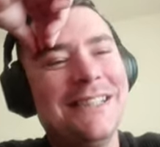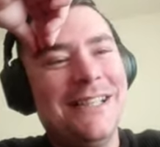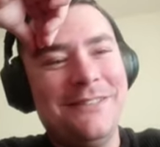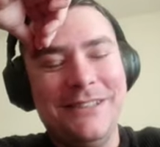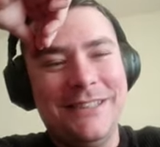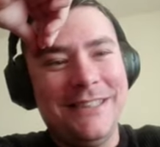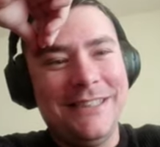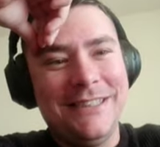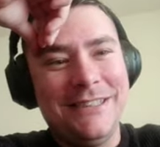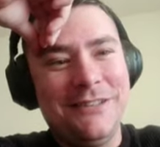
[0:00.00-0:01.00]
I mean,
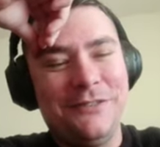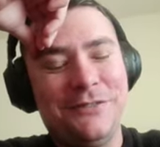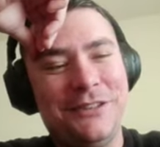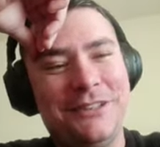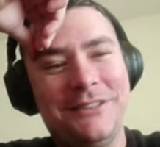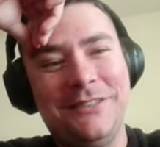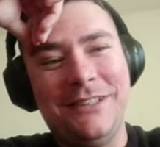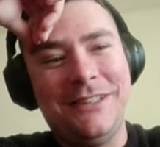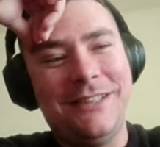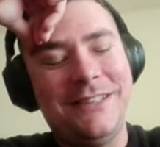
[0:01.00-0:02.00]
no
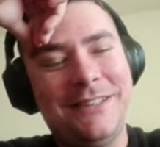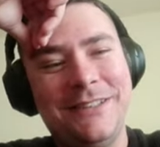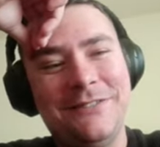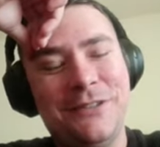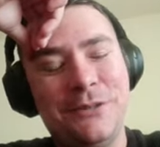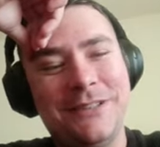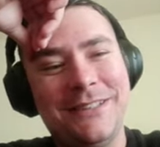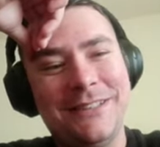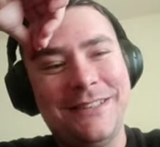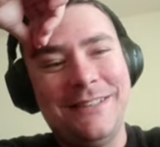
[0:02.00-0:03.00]
fortune, uh,
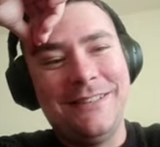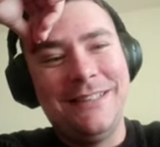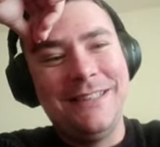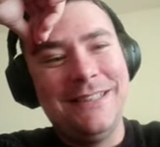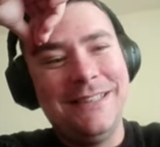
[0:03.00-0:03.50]
frozen, sorry.